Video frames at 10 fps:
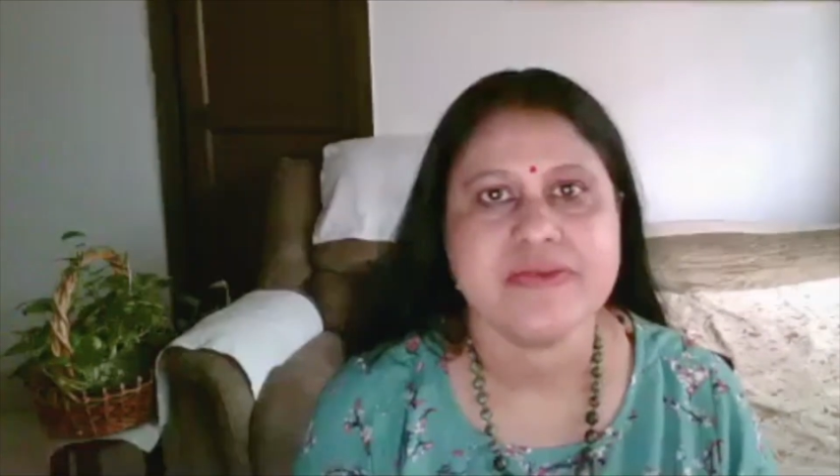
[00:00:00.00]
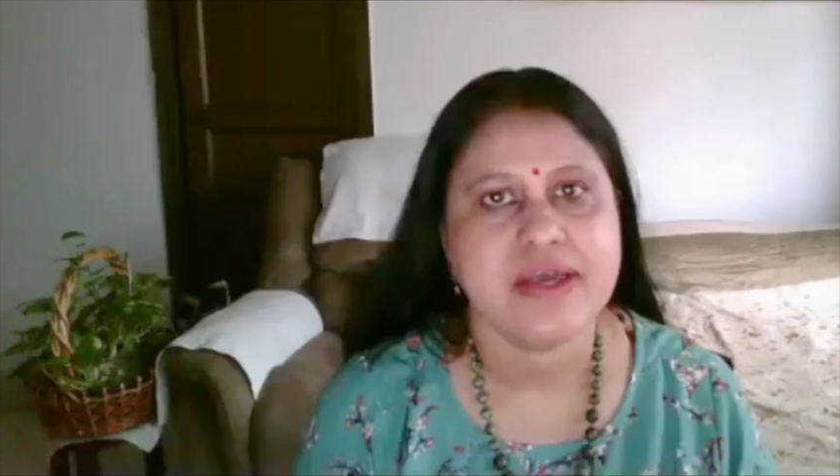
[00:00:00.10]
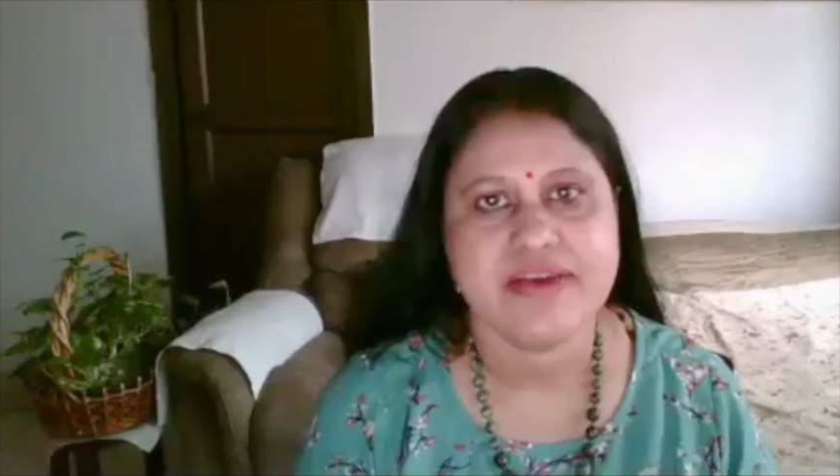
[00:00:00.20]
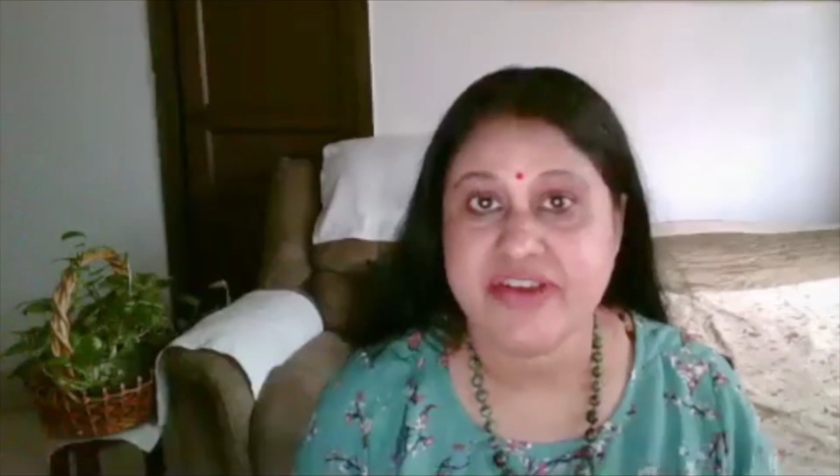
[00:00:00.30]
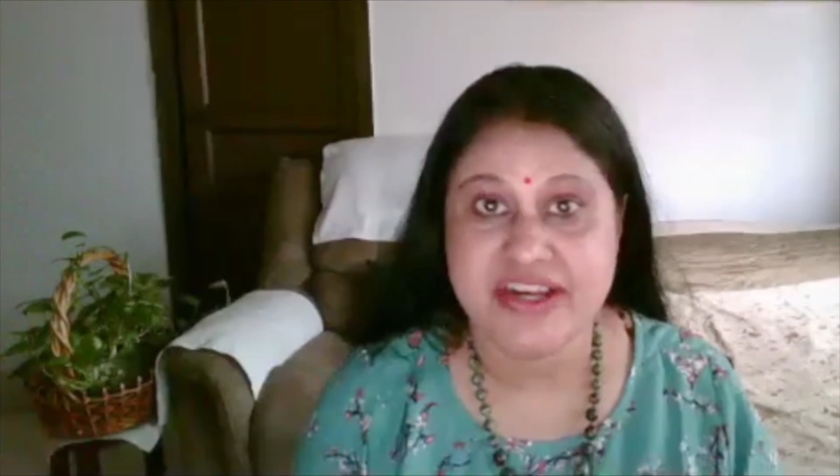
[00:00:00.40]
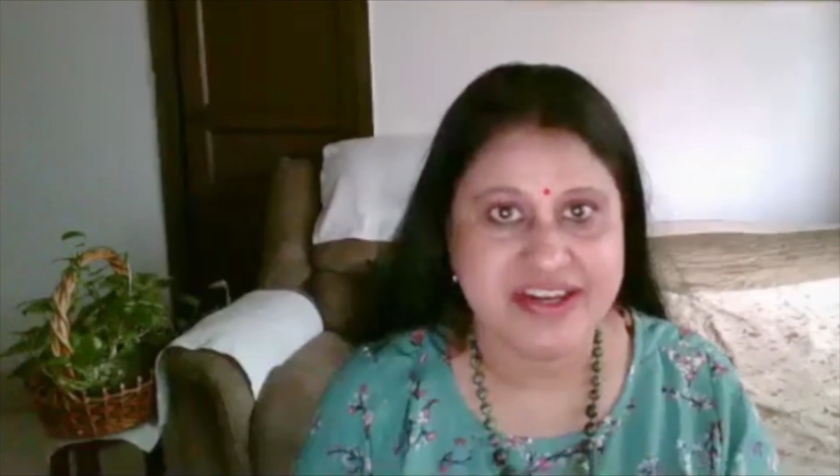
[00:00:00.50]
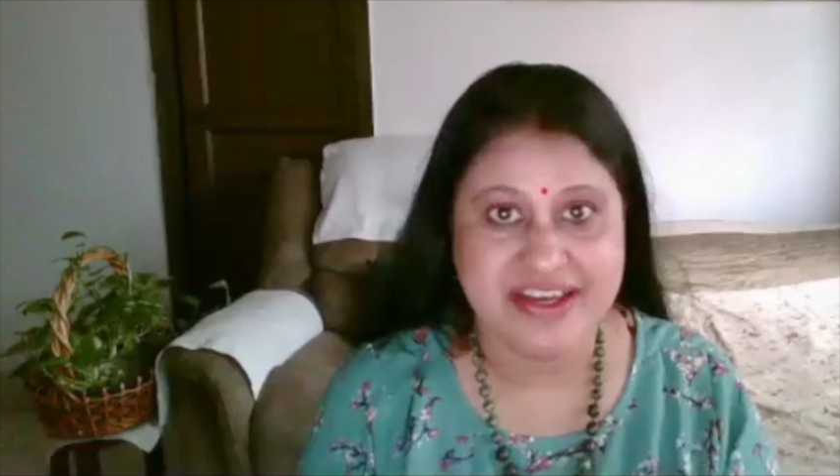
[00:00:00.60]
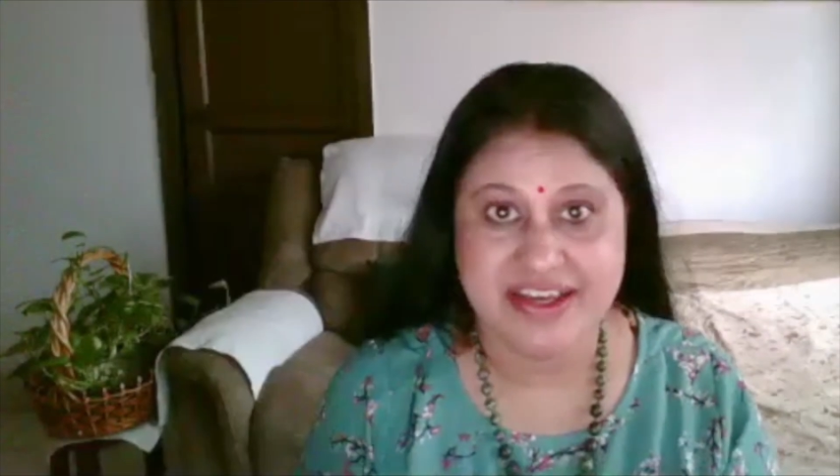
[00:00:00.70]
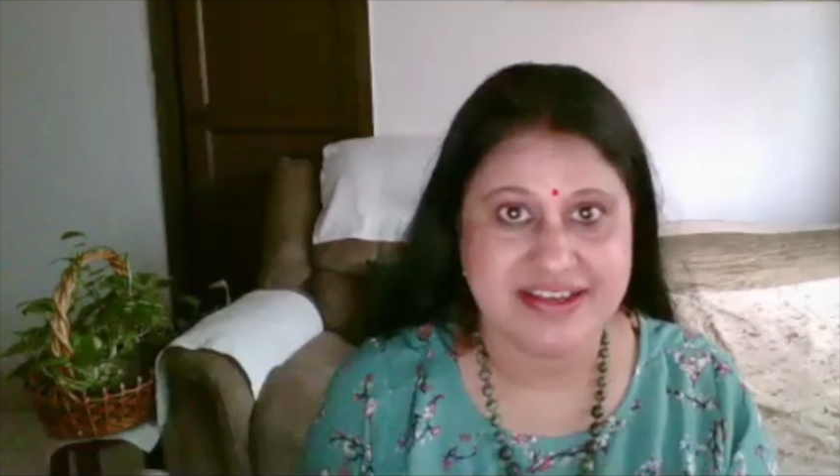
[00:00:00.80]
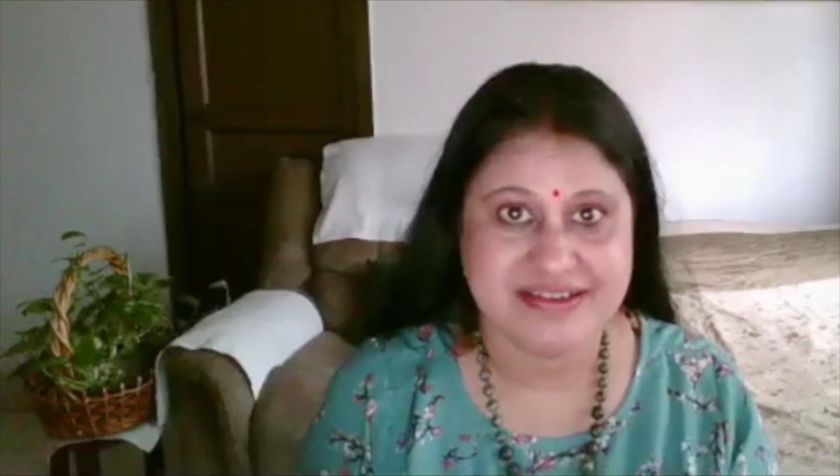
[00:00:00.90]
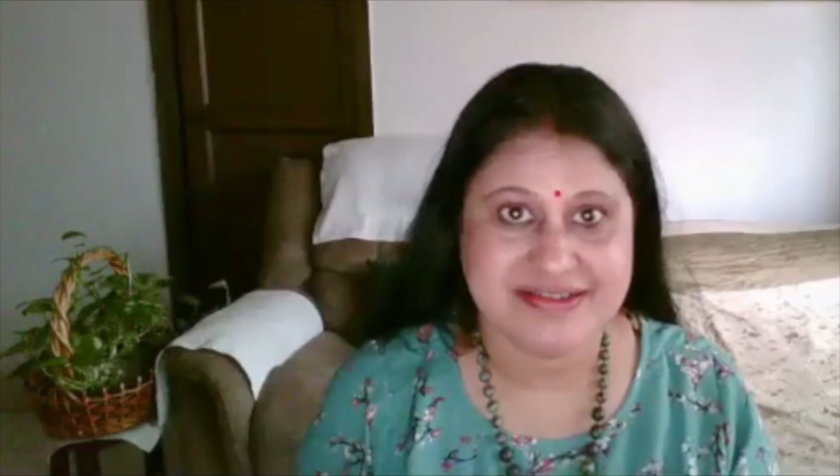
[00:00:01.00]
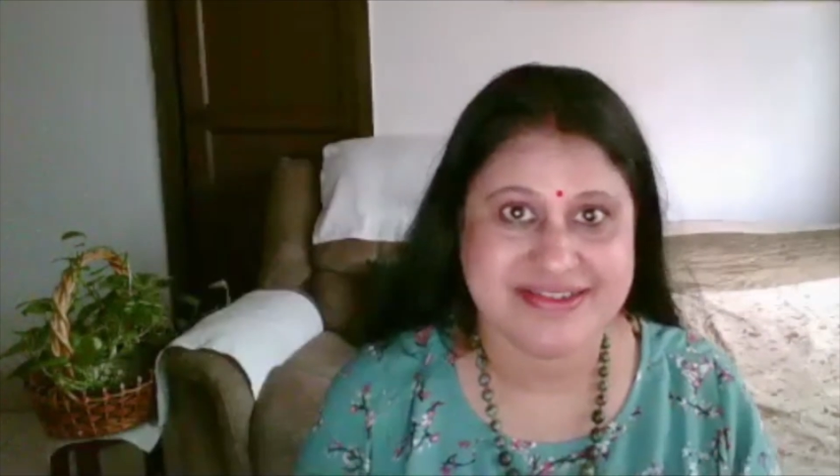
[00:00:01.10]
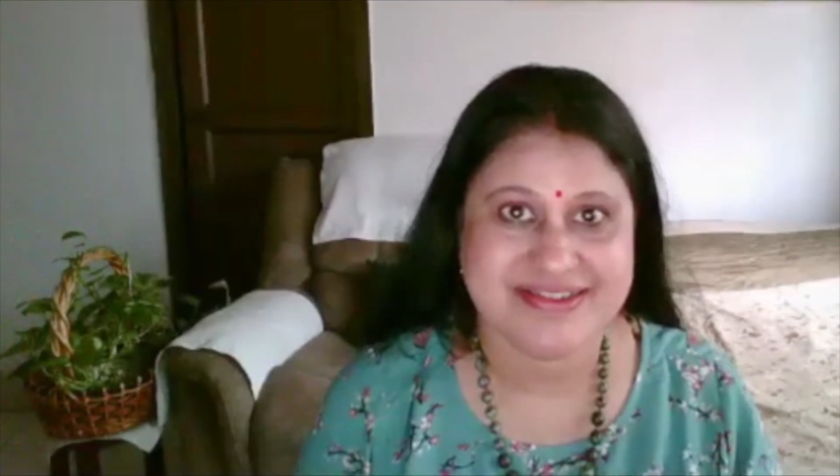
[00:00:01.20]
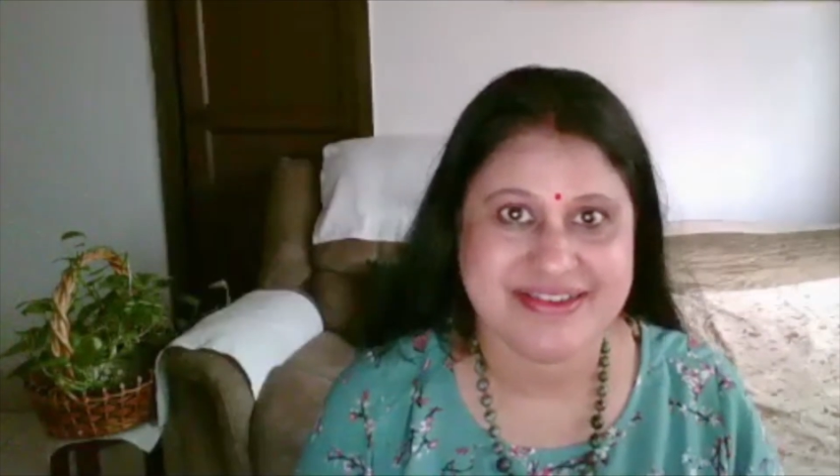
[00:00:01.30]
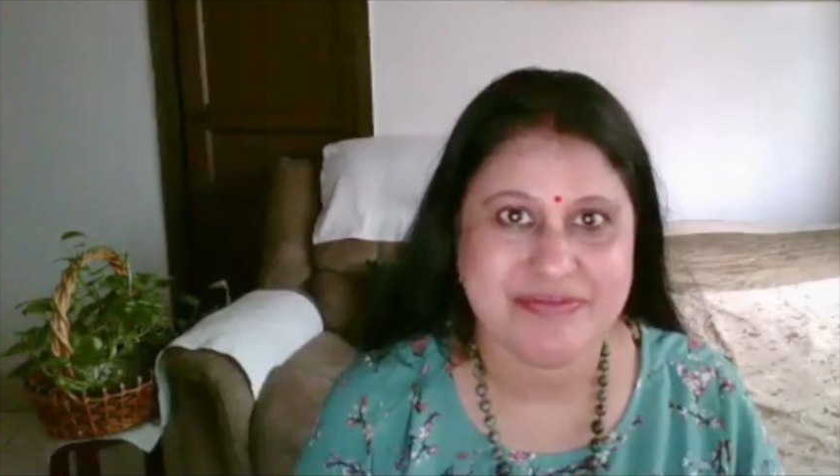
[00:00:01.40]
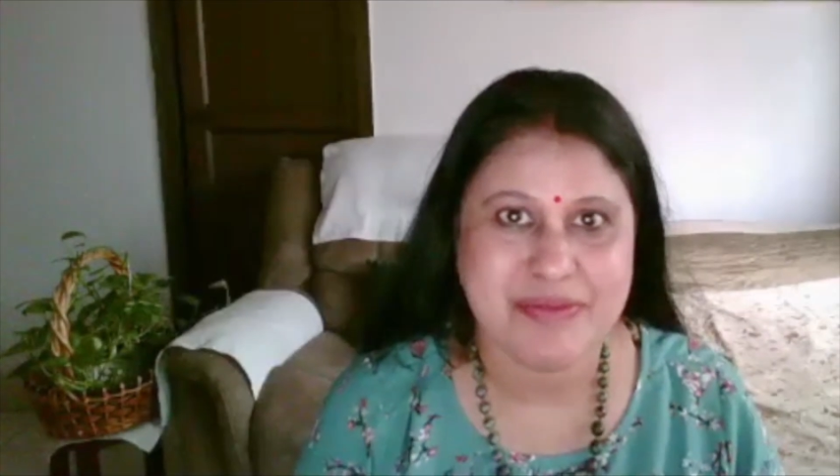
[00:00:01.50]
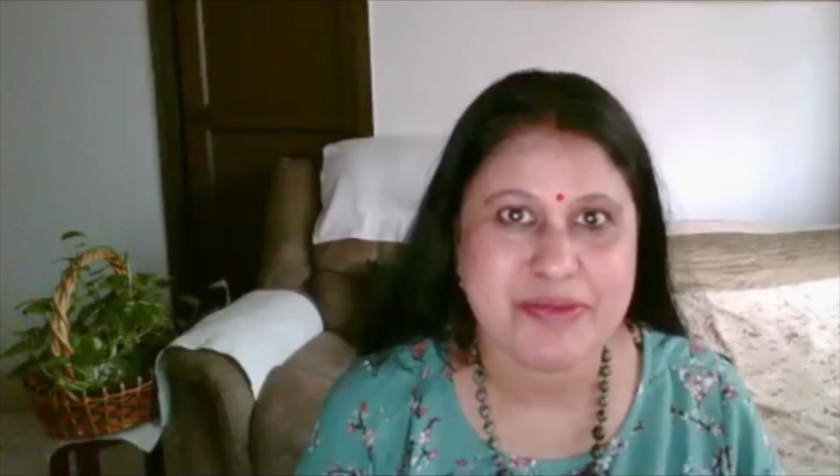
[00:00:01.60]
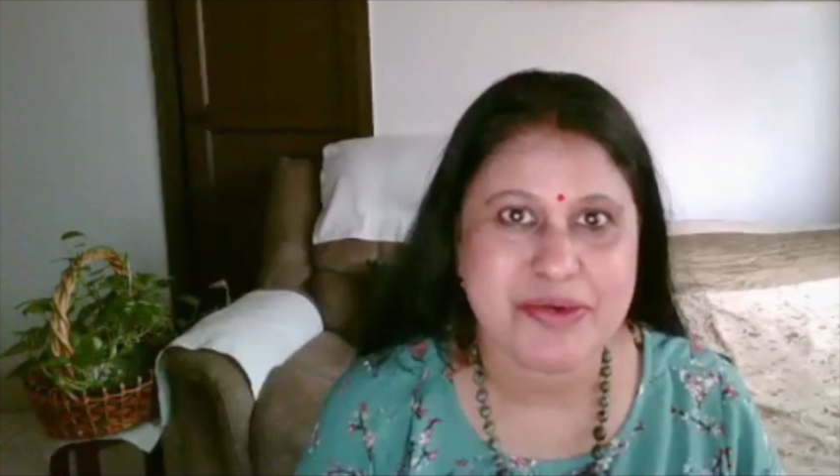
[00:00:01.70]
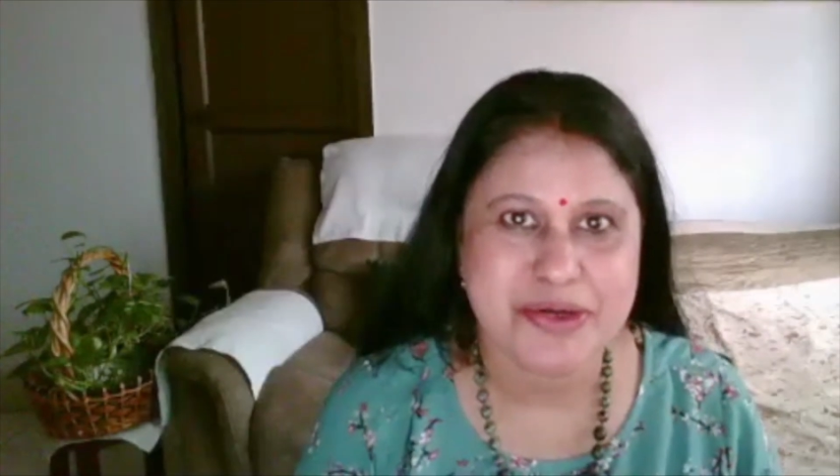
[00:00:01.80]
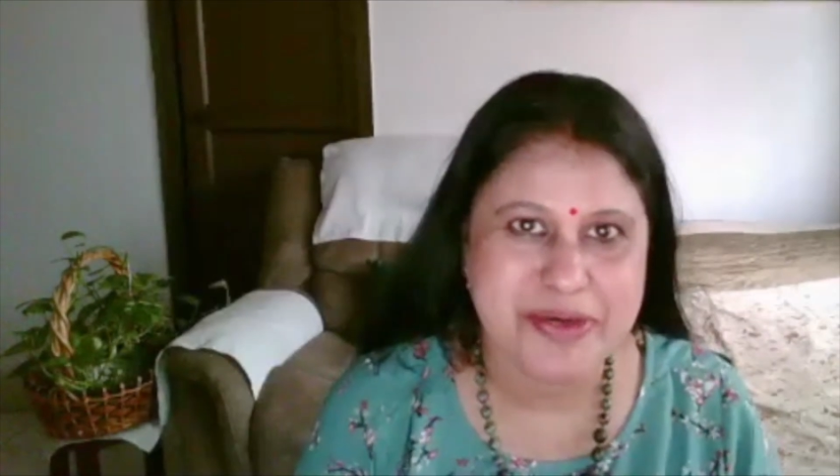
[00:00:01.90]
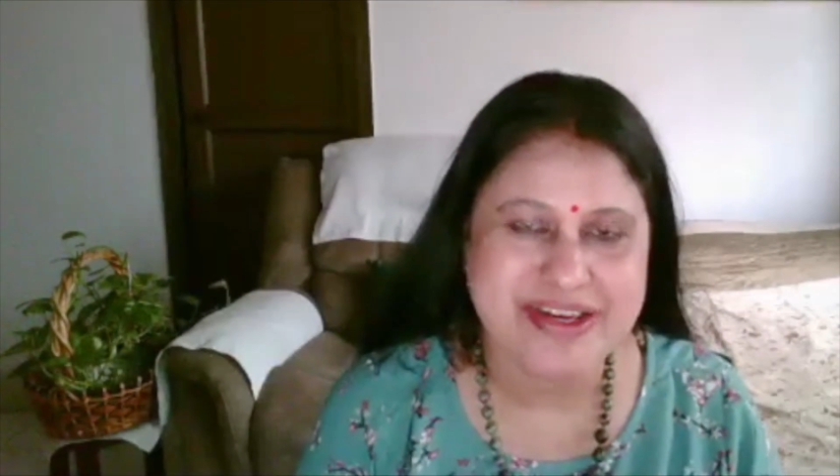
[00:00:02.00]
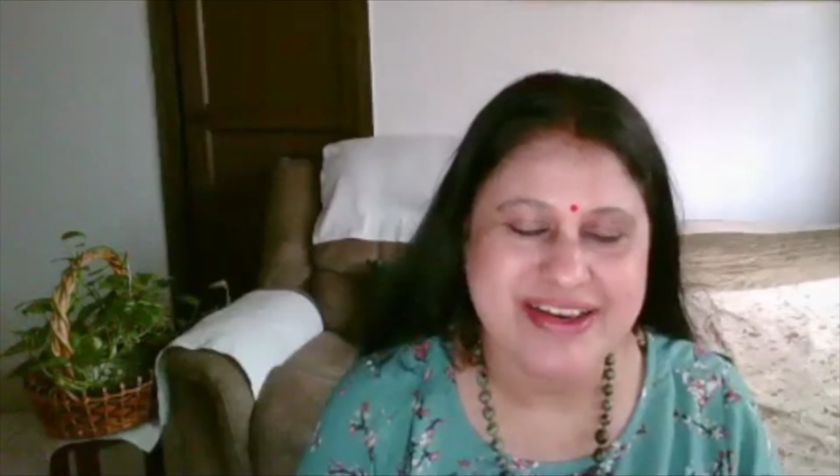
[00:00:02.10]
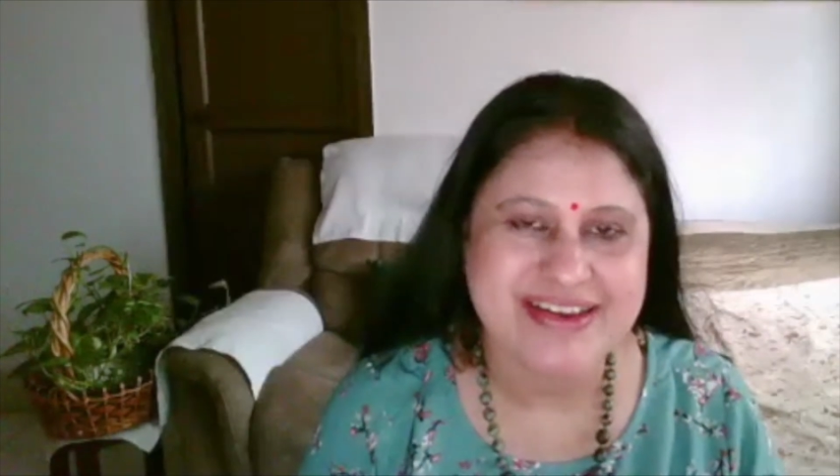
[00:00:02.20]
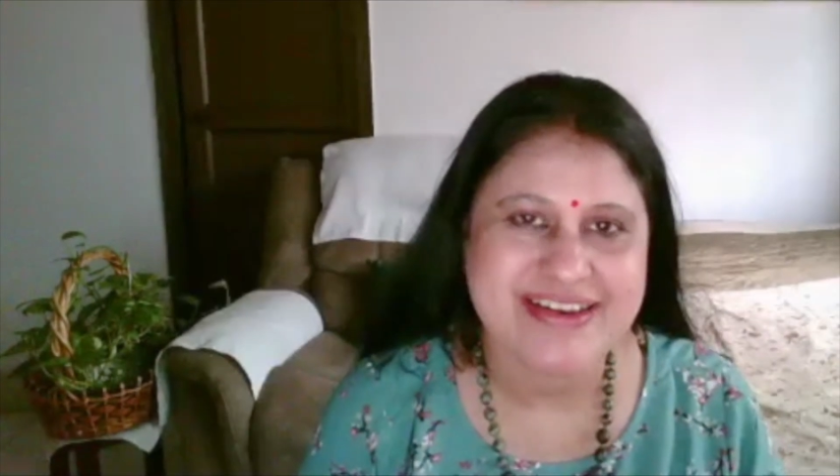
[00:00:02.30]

Every day is memorable,